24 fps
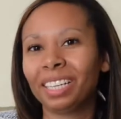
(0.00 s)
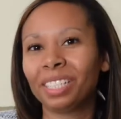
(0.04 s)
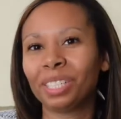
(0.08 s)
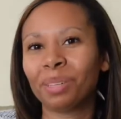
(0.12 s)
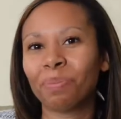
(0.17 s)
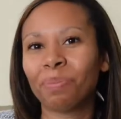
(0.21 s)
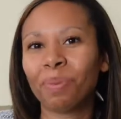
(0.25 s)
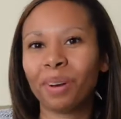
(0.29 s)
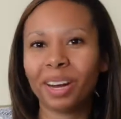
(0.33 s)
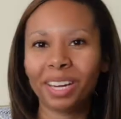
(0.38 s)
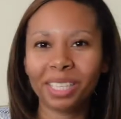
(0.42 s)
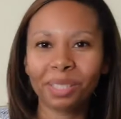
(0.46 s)

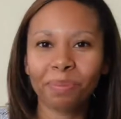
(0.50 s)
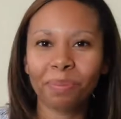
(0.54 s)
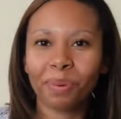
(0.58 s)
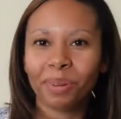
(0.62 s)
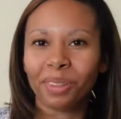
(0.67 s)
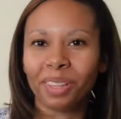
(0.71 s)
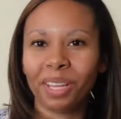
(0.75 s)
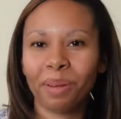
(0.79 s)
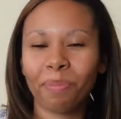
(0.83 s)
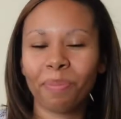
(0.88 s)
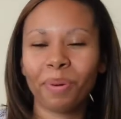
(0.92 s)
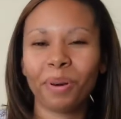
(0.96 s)
surprise
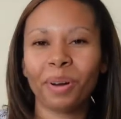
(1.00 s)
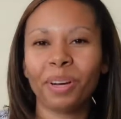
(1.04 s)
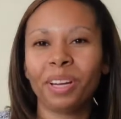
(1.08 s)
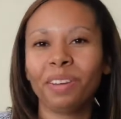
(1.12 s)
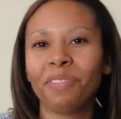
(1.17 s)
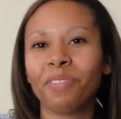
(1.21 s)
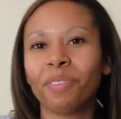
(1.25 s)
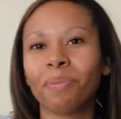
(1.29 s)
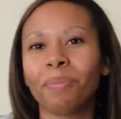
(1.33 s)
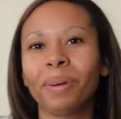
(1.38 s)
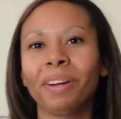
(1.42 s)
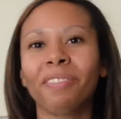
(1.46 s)
birthday party
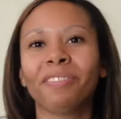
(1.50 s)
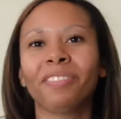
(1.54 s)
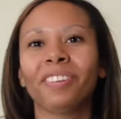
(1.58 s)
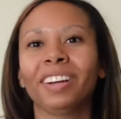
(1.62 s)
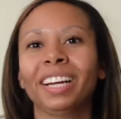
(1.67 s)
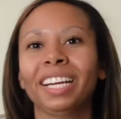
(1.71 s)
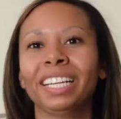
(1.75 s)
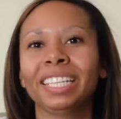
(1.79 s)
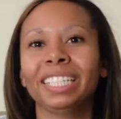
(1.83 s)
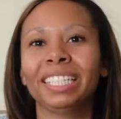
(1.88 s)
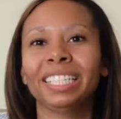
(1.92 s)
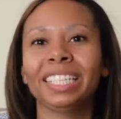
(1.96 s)
for my
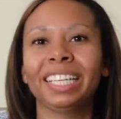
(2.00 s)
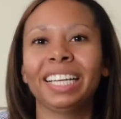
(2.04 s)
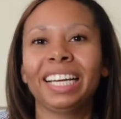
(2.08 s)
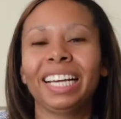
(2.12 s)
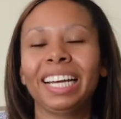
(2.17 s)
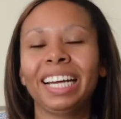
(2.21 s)
friend,